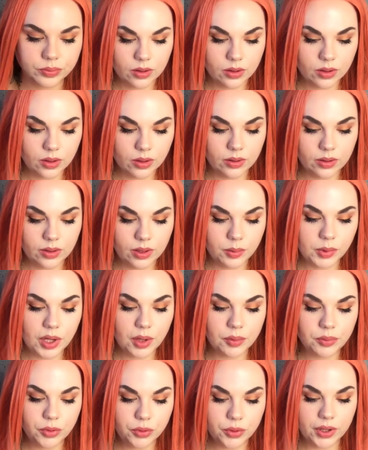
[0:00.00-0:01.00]
Got the name
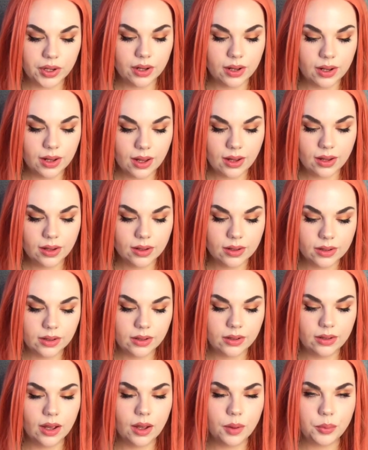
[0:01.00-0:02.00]
Gabriella.
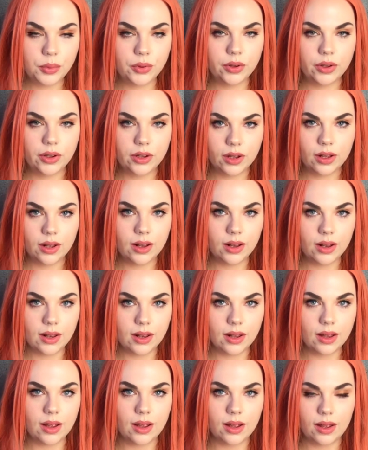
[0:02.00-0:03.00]

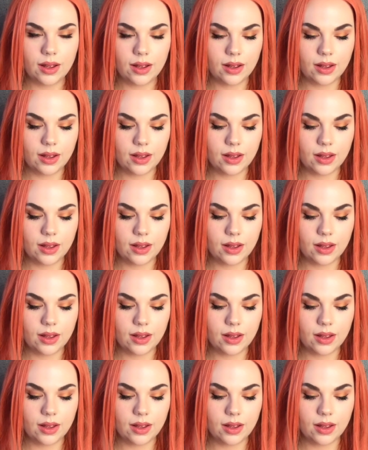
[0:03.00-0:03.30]
Gabriella.